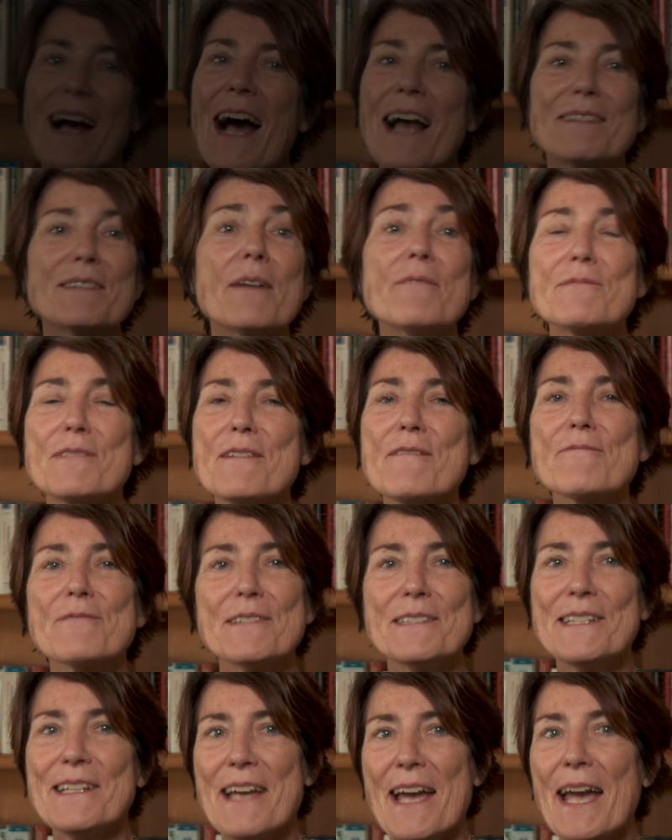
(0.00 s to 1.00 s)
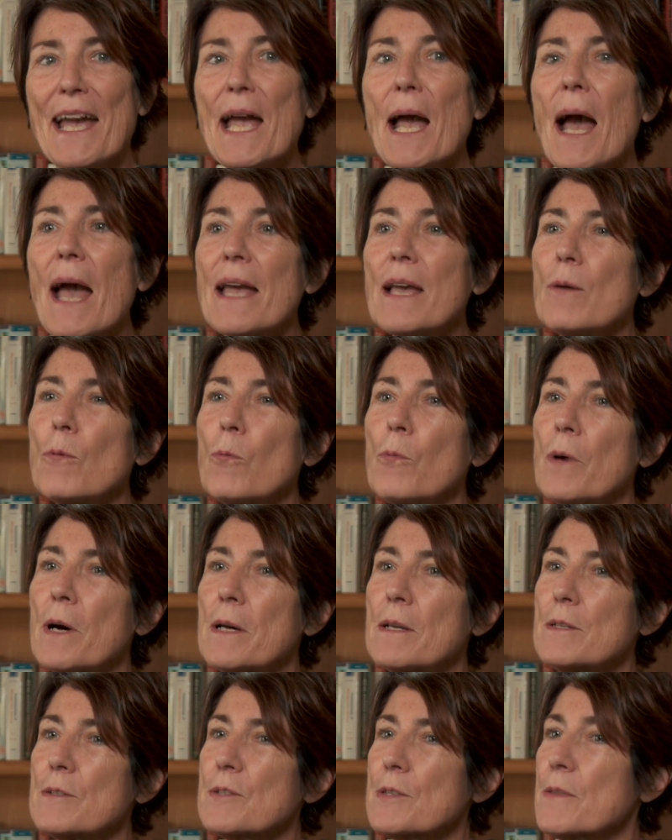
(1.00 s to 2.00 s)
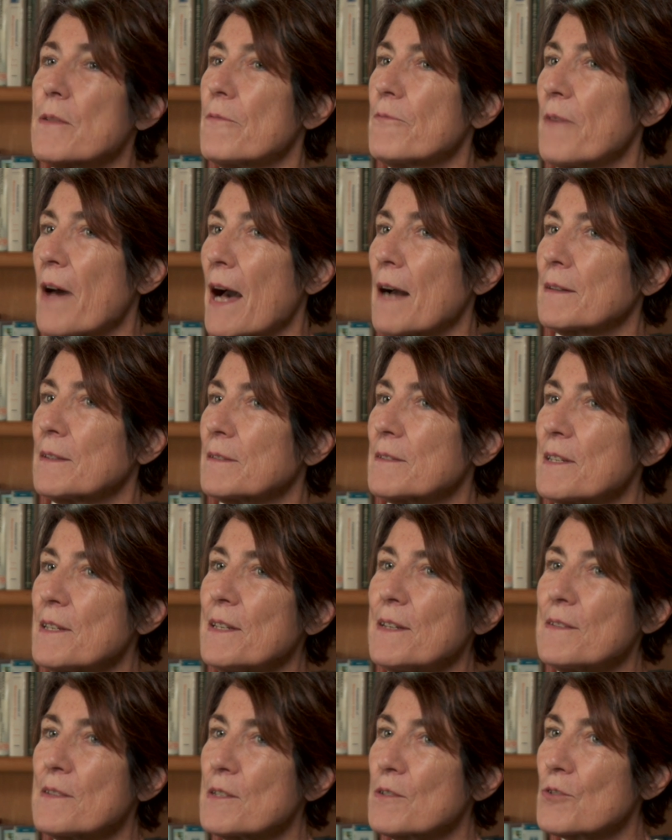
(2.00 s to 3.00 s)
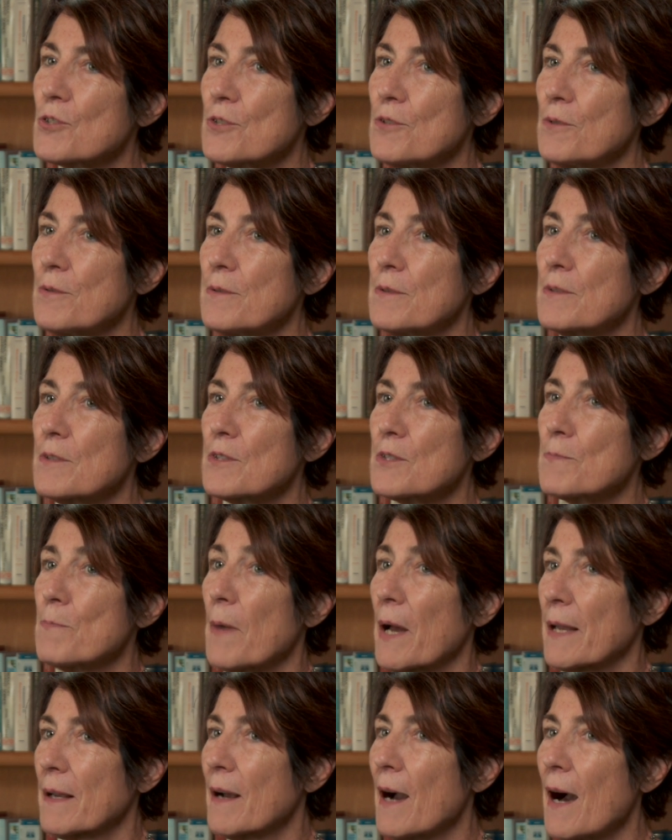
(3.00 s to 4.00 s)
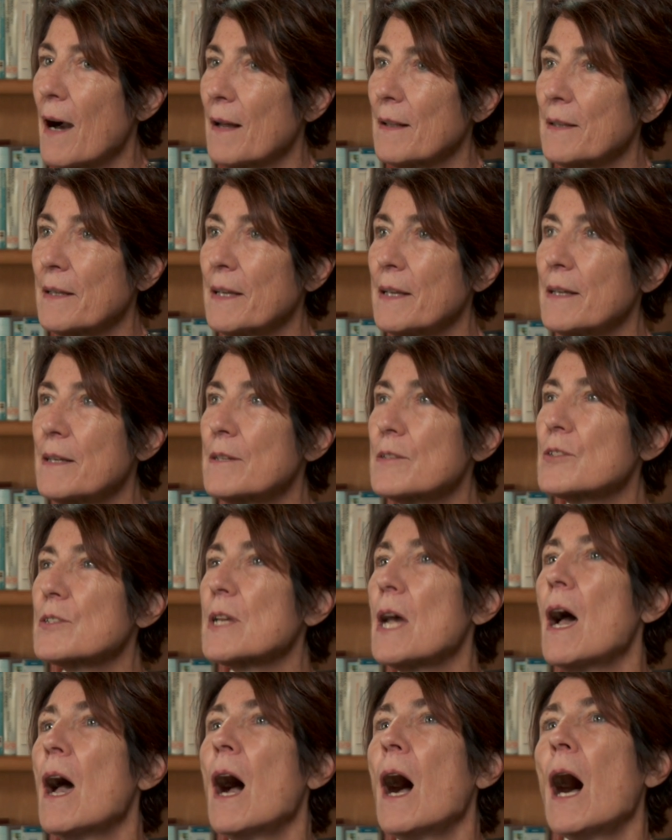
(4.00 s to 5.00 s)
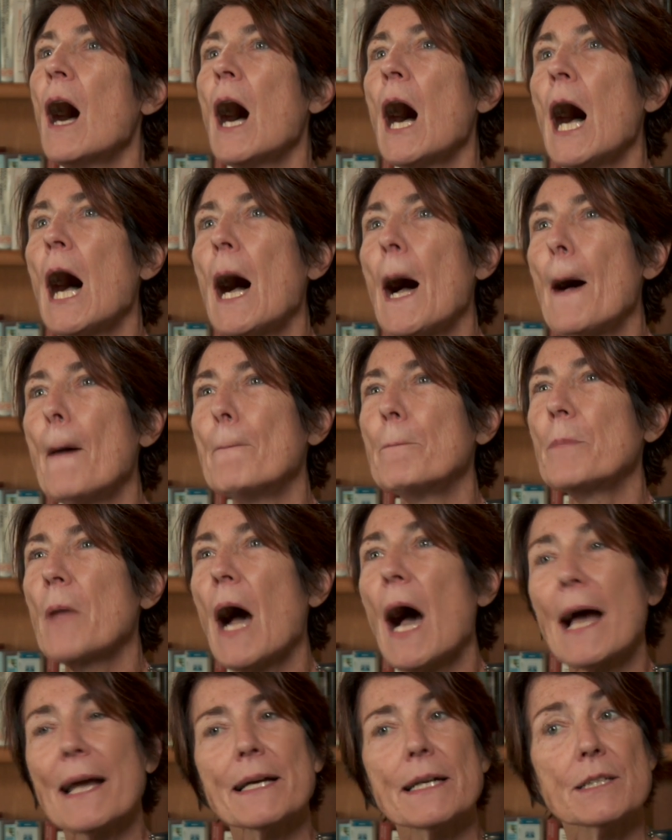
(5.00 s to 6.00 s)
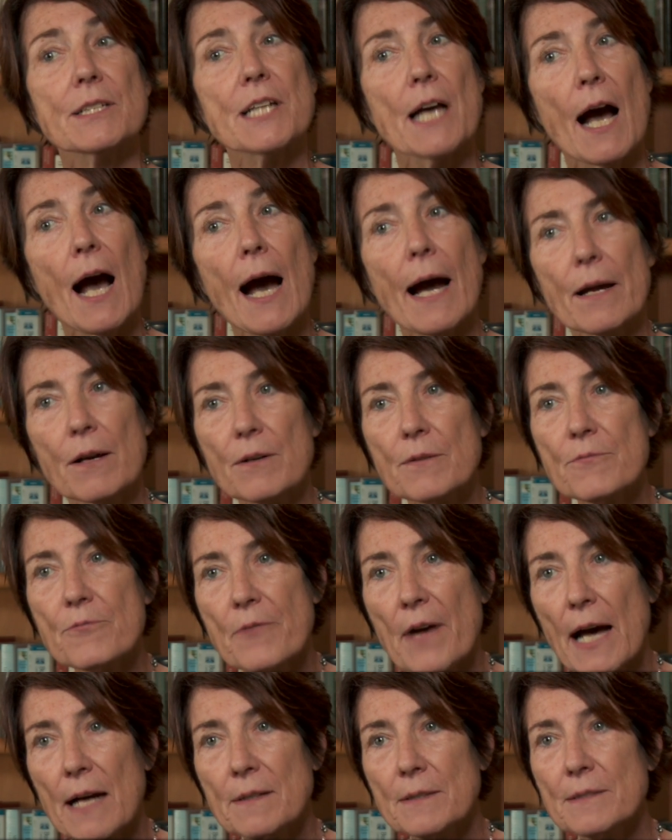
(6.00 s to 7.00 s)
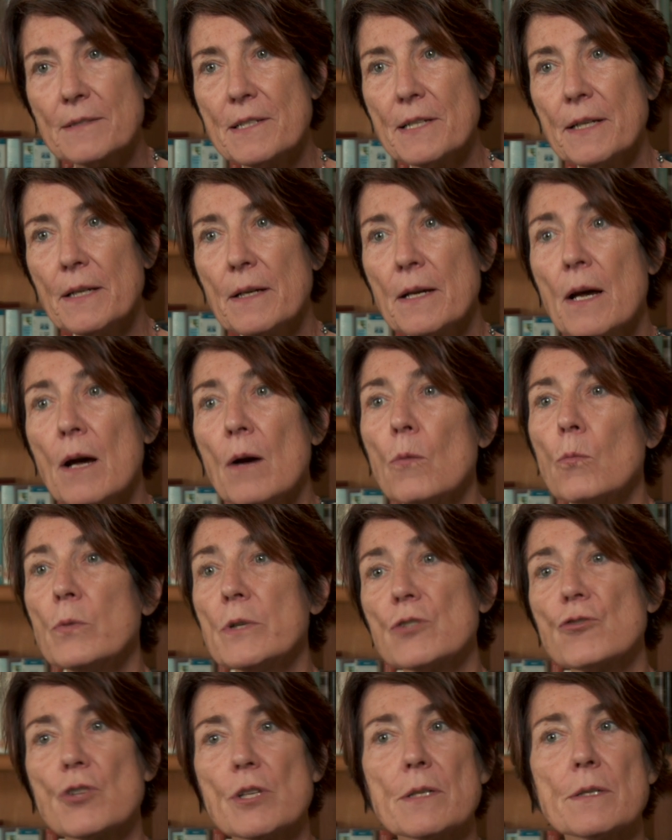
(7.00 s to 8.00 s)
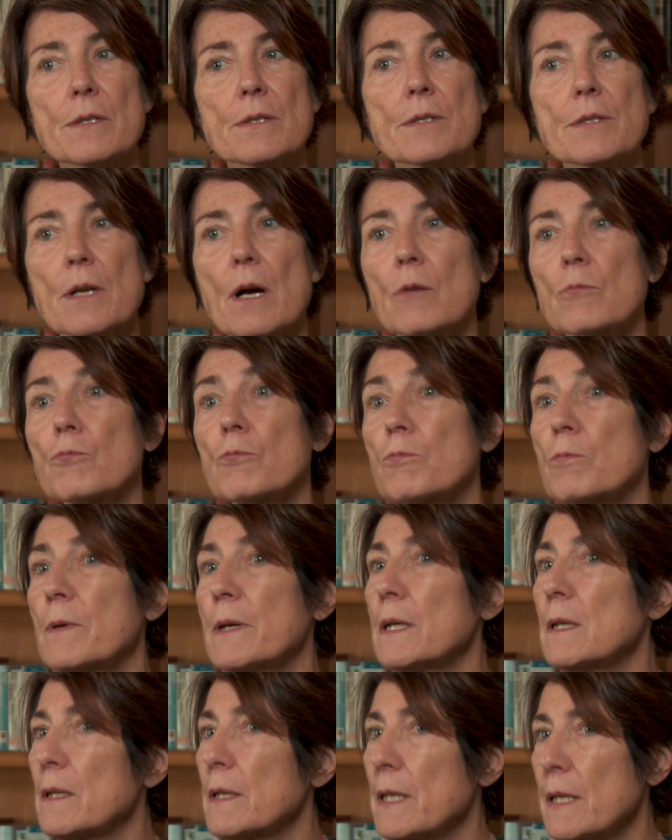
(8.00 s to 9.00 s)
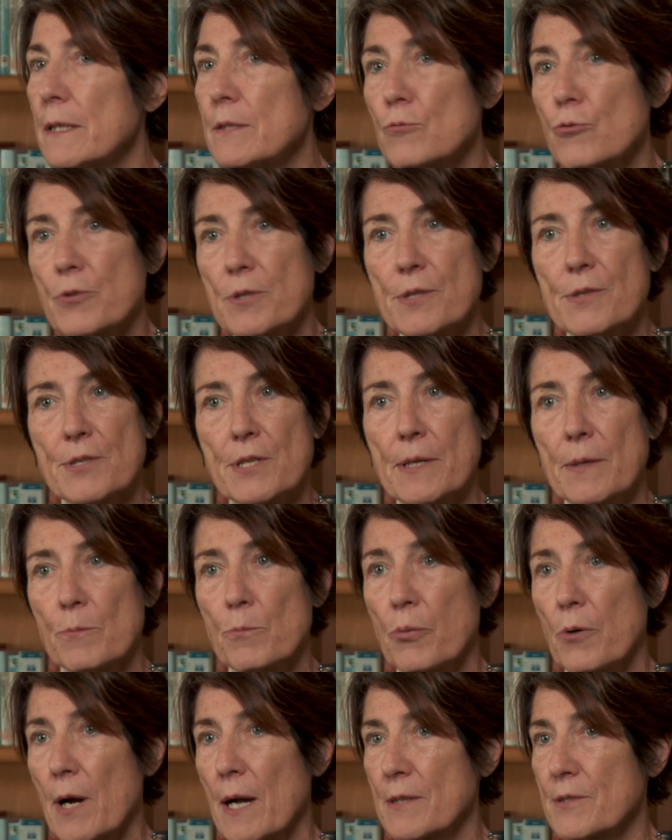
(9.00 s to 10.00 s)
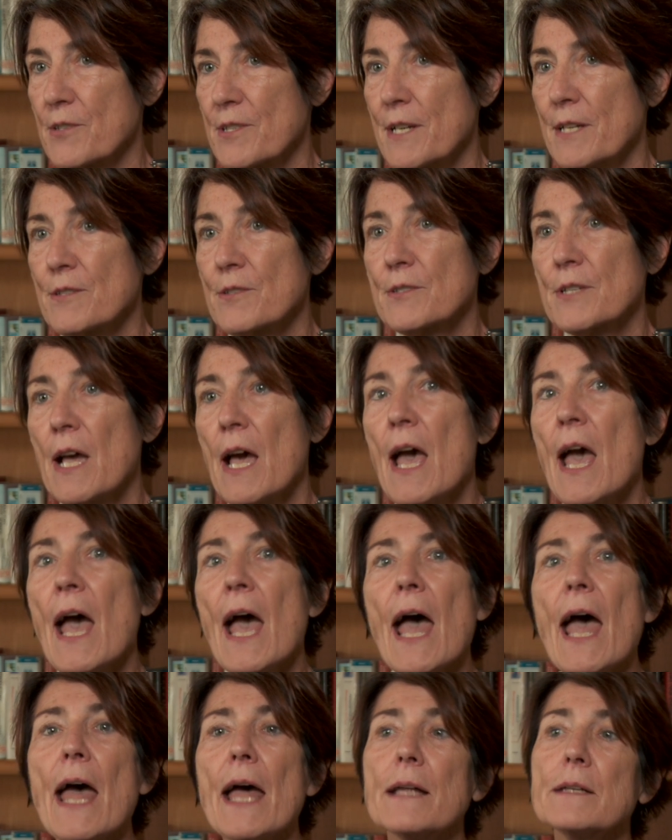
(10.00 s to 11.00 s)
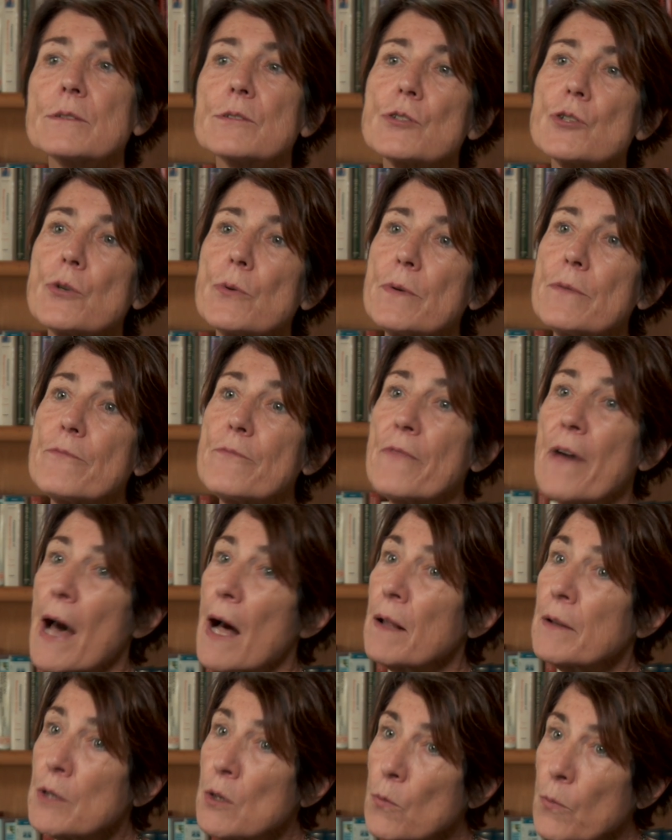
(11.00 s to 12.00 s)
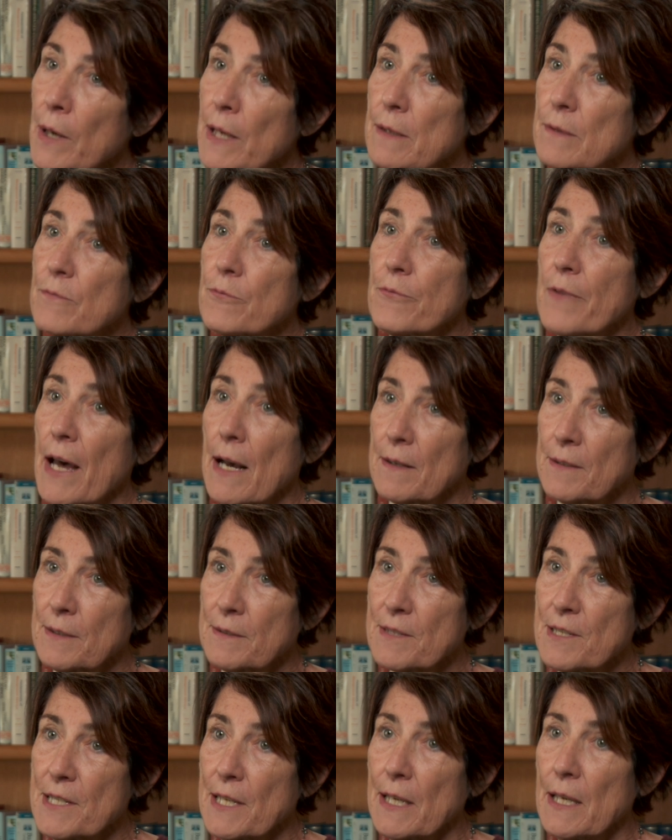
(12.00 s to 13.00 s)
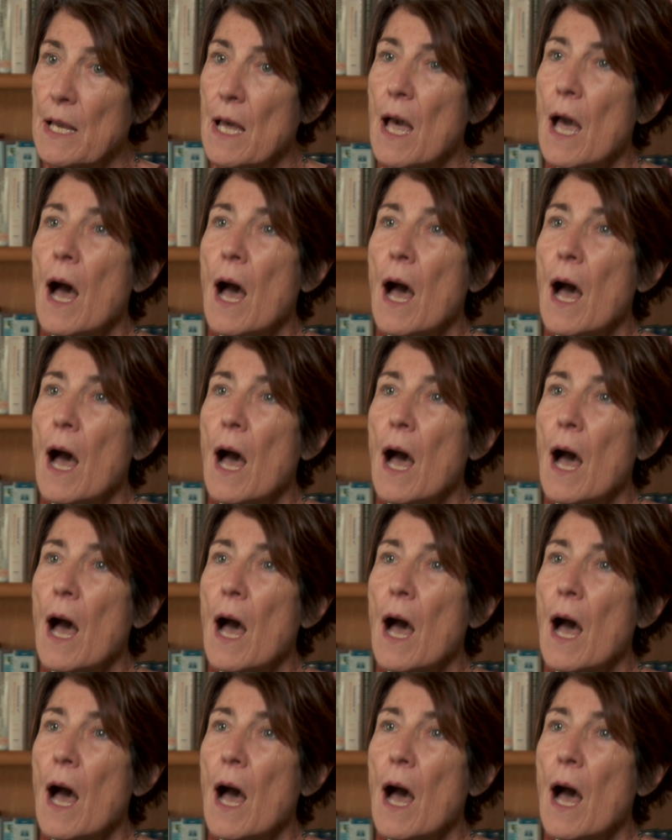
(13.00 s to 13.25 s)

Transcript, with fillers: I loved every day. It was the faculty, the students, my colleagues. Um, I got to hire faculty, which is a really interesting process, and to evaluate faculty.